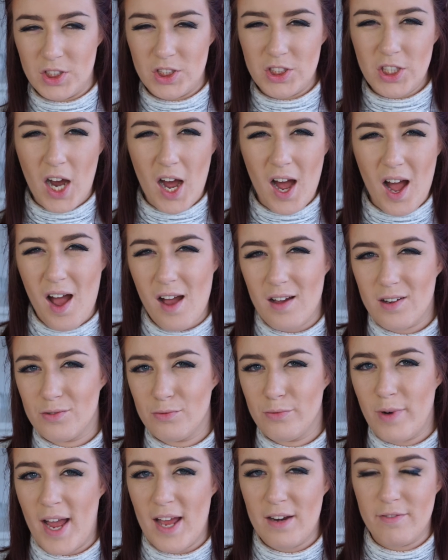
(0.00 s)
dark
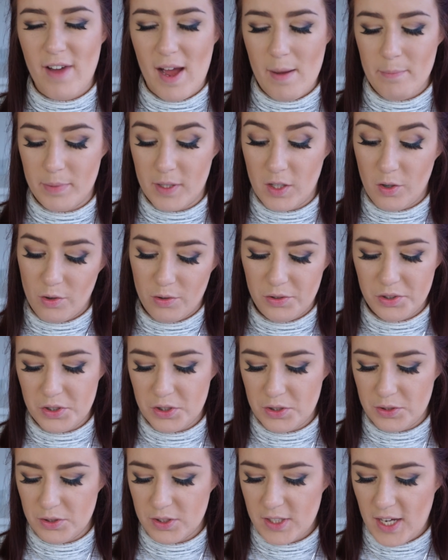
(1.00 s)
red, vampy, or
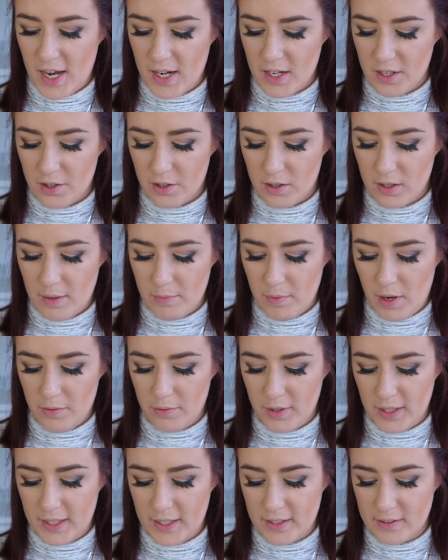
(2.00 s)
nude kind of girl. I'm not
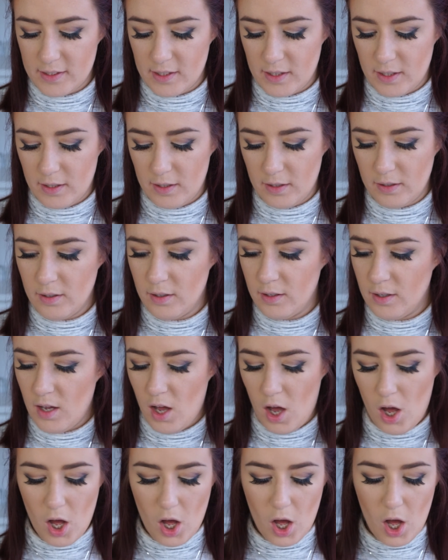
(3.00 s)
really into the
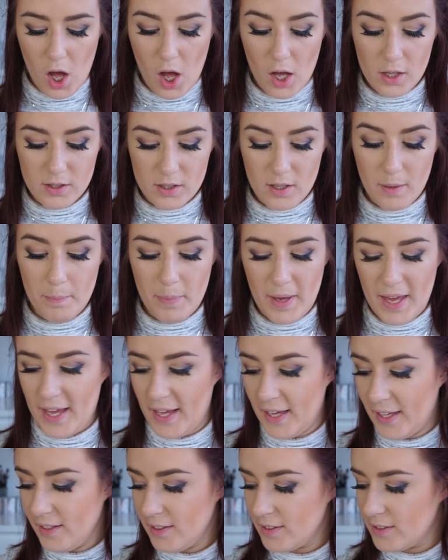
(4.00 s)
hot
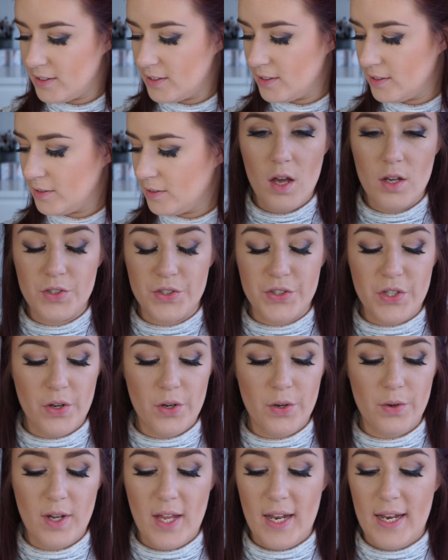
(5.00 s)
pinks.
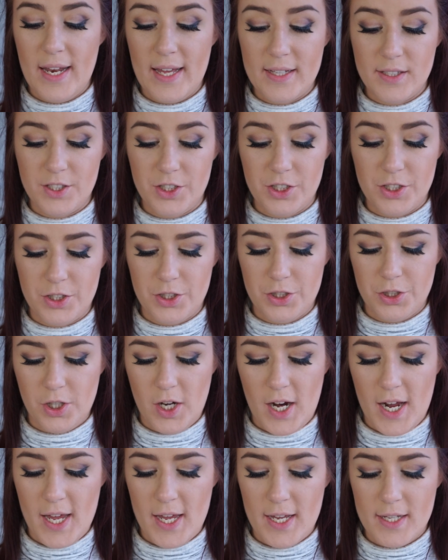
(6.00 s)
So let's just
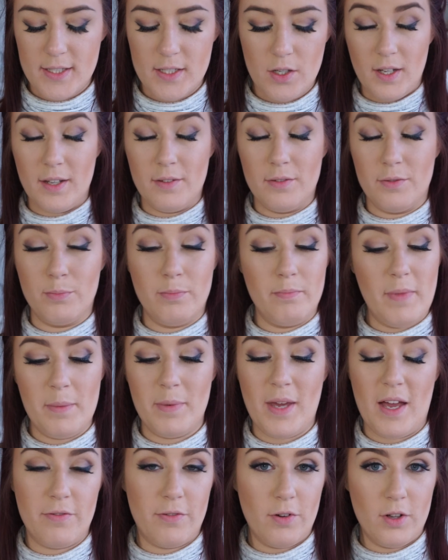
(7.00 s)
try it.
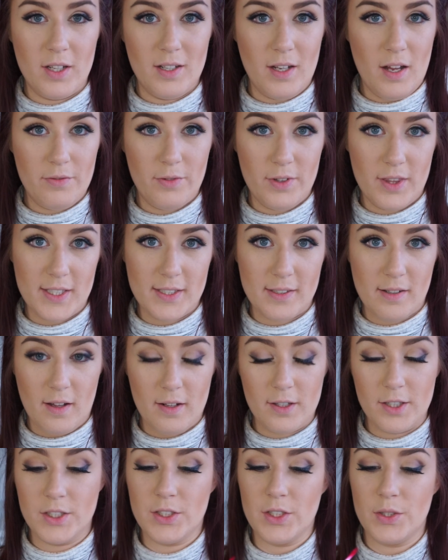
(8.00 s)
Maybe I fall in love with this
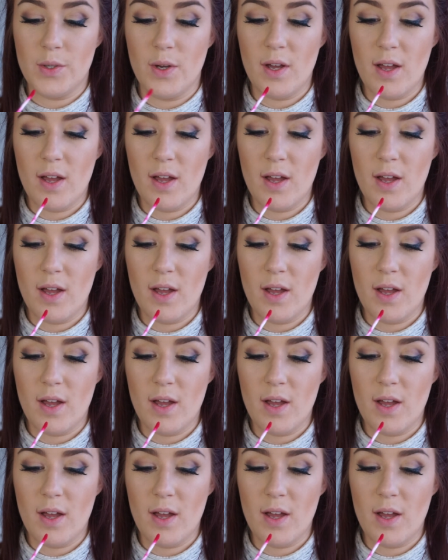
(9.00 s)
color too.